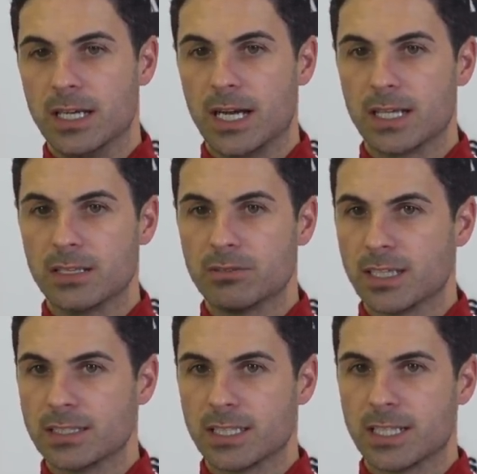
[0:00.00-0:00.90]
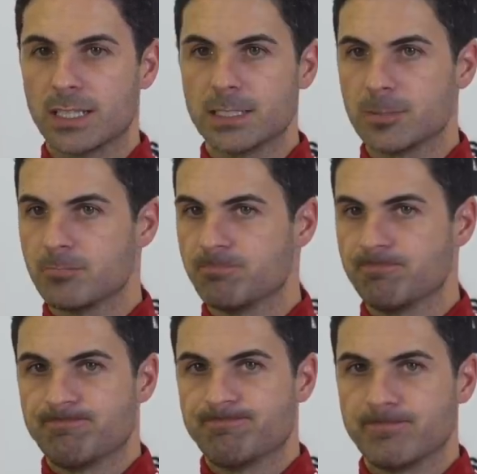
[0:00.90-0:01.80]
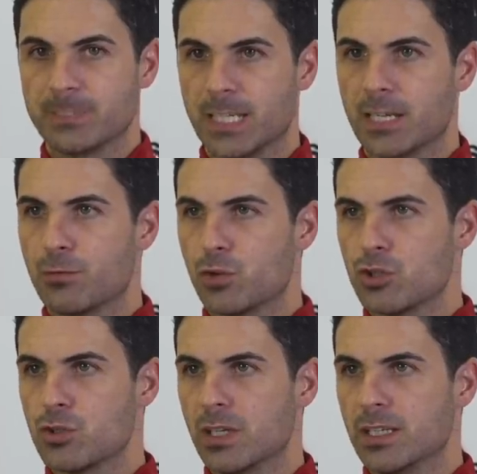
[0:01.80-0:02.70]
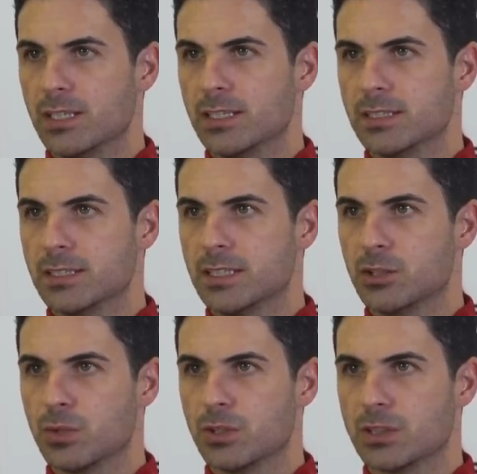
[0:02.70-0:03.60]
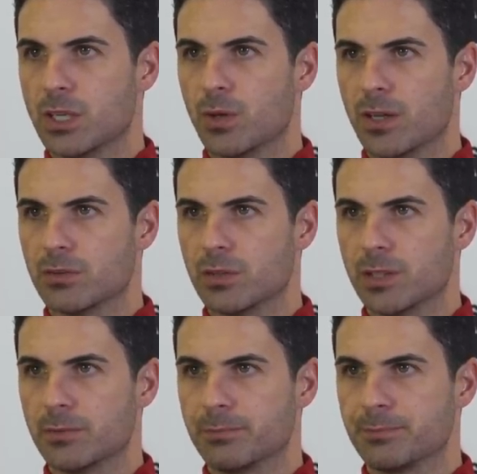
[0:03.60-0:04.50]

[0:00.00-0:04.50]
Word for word: And if that's the case, unfortunately, is the situation that we have today.